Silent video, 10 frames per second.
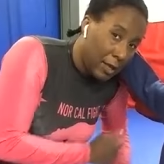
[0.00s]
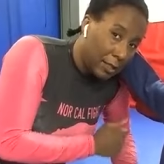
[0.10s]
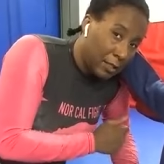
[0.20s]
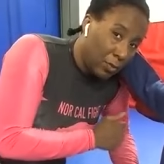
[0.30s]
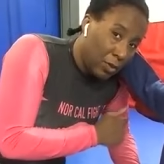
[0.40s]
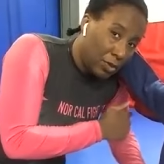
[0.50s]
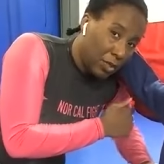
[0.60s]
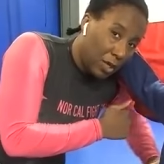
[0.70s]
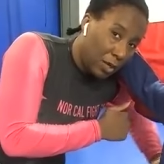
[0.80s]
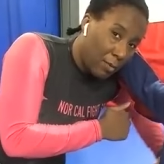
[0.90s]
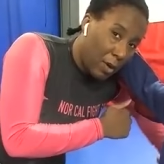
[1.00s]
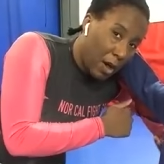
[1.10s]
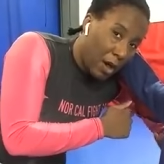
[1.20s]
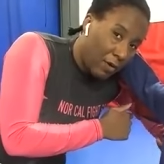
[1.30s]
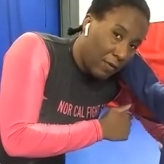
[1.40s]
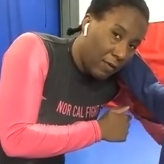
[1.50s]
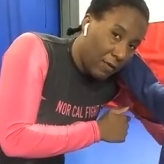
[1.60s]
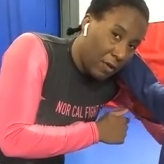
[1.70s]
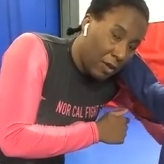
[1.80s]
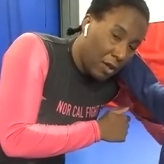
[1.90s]
And so when you shuck them off,
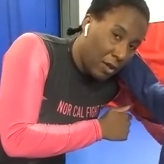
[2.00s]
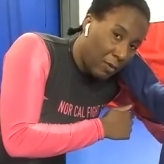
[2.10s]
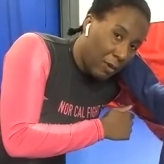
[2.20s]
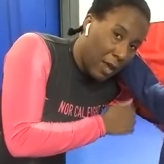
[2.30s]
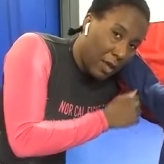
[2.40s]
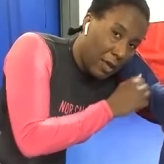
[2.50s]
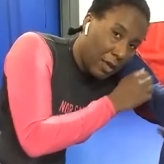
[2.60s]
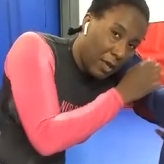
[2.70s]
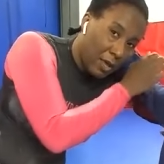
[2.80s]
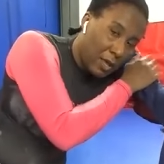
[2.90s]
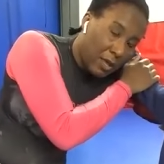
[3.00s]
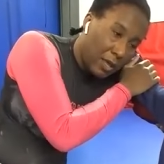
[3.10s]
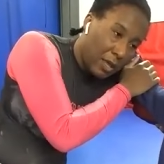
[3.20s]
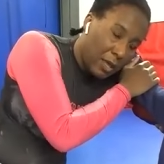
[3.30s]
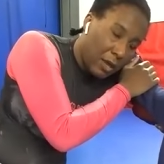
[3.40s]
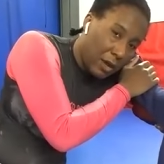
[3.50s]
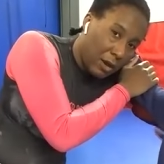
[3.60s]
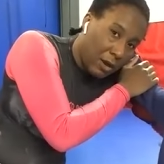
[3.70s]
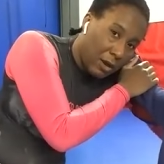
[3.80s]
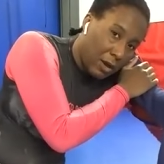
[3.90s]
right
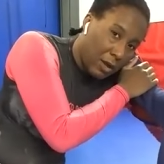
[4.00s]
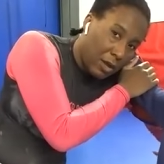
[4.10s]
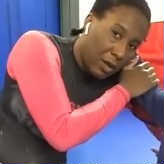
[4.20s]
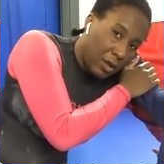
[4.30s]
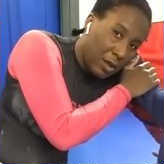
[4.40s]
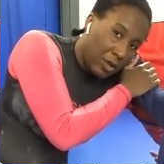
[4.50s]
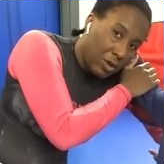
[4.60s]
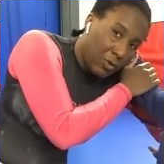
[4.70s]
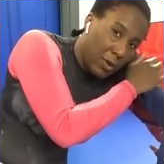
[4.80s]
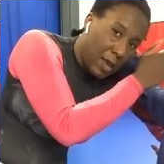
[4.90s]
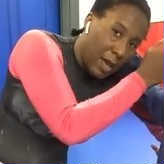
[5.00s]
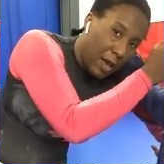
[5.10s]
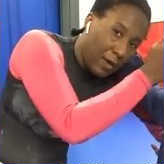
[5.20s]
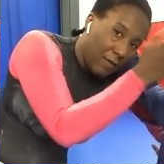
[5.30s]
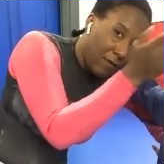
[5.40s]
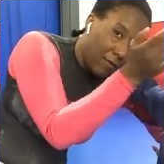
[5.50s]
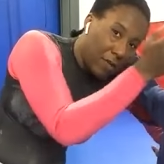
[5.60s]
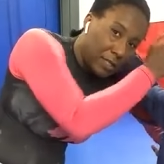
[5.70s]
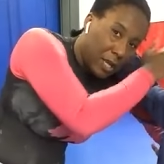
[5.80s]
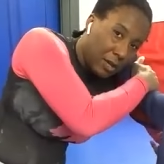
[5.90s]
here, you're going to have
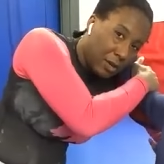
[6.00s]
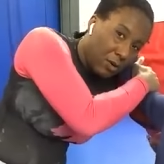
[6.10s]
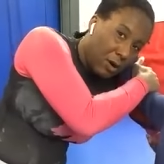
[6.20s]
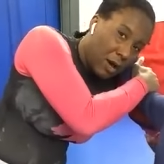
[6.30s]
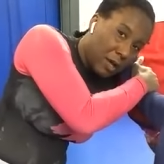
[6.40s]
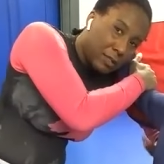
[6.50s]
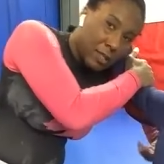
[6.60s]
this hand across